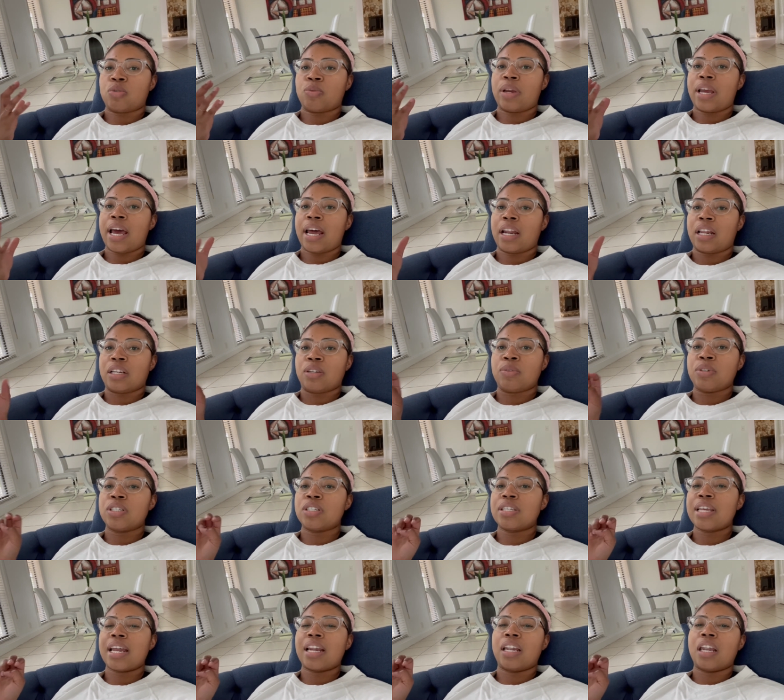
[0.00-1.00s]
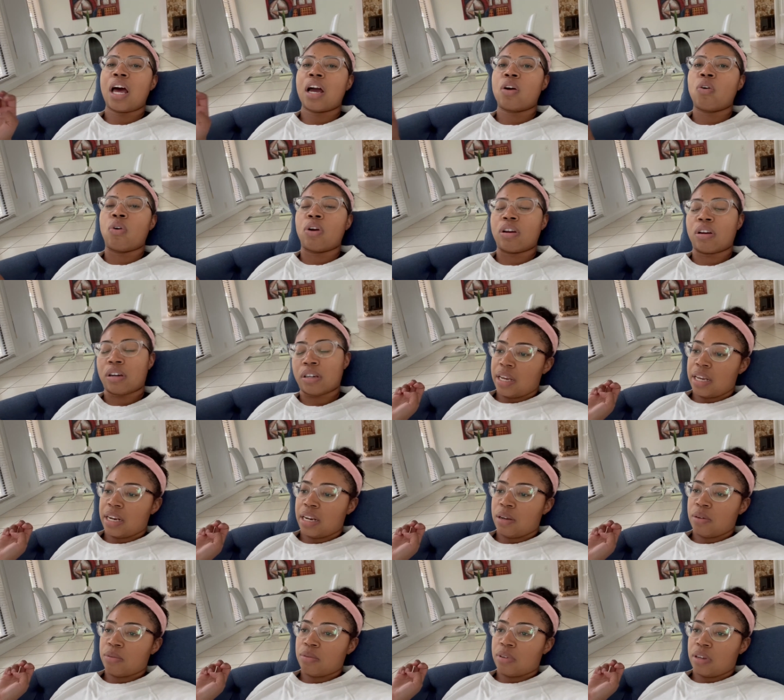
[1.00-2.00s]
We just had a lot going on, and
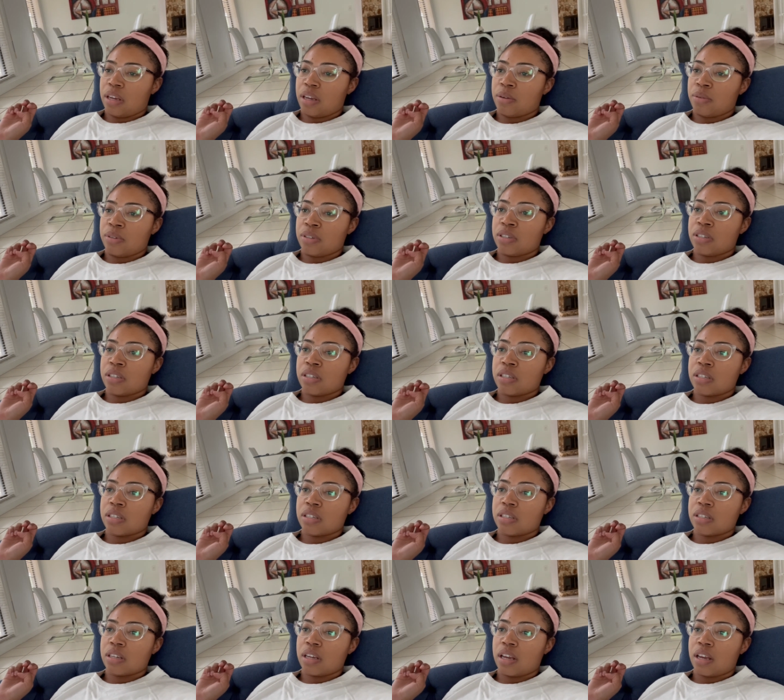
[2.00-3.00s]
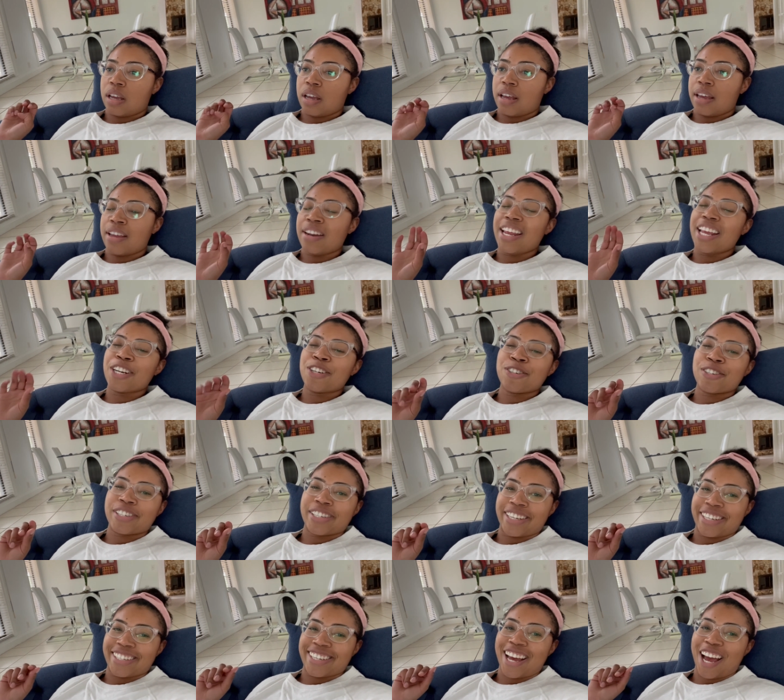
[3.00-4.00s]
it was just an
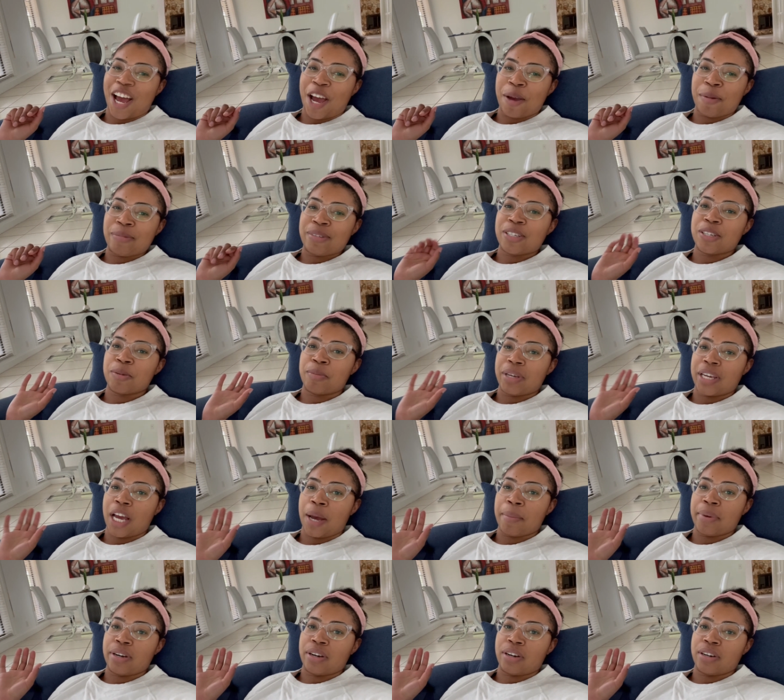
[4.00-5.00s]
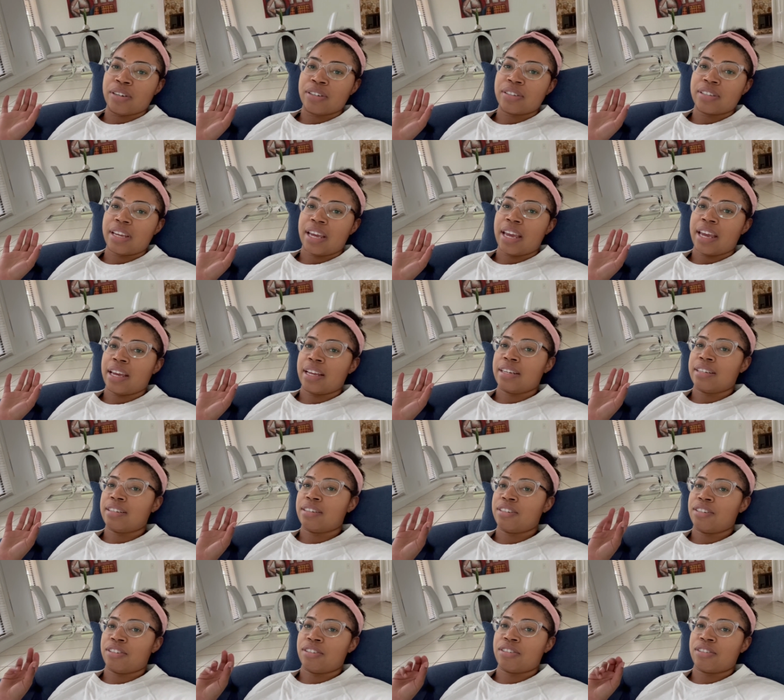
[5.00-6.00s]
interesting time to become a nurse and
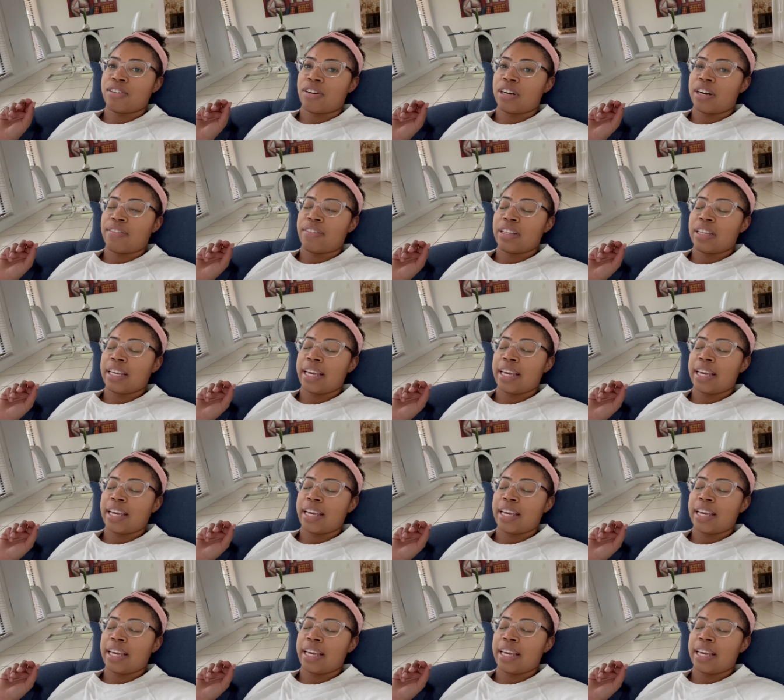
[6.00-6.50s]
to just start everything